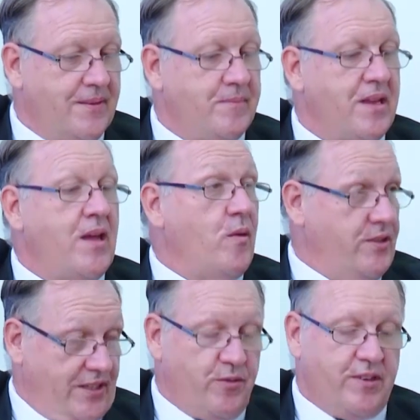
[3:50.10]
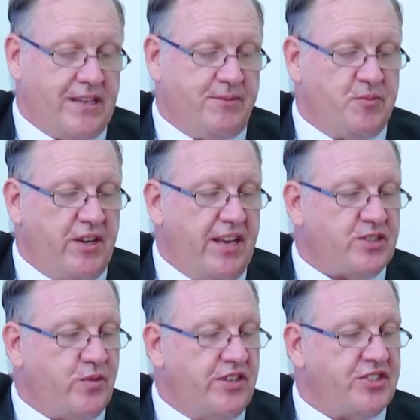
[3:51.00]
Yeah. Well, so that comes to my
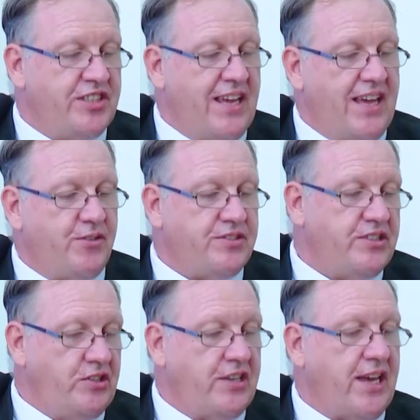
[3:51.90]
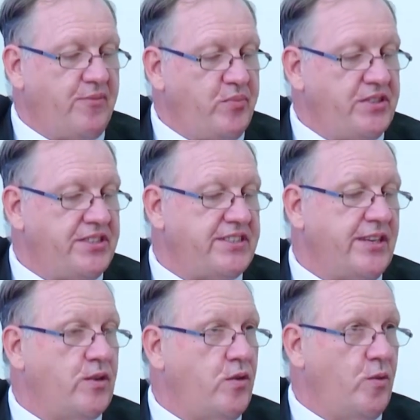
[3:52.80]
next question. How is the UK business
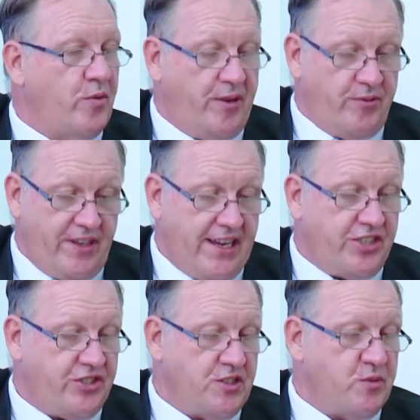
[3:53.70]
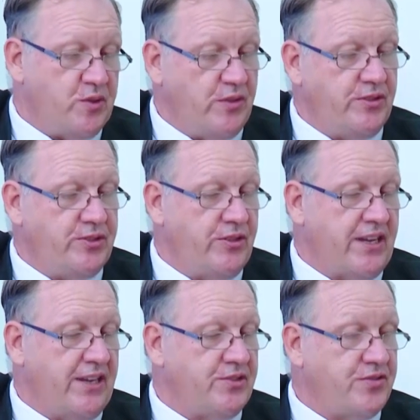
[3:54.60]
and corporate relations between the 2
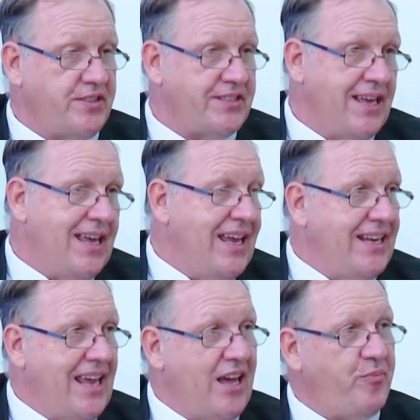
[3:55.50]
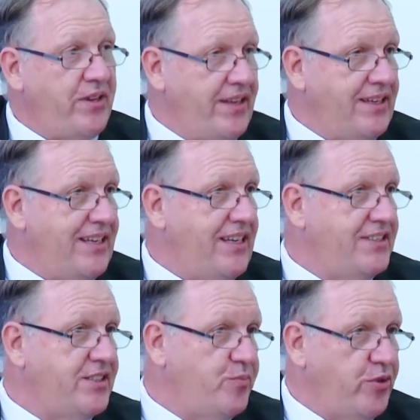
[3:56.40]
countries, and how big
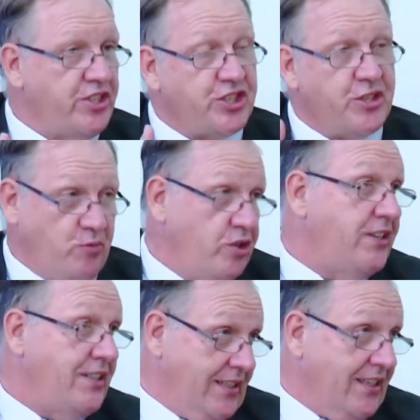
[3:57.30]
is the British community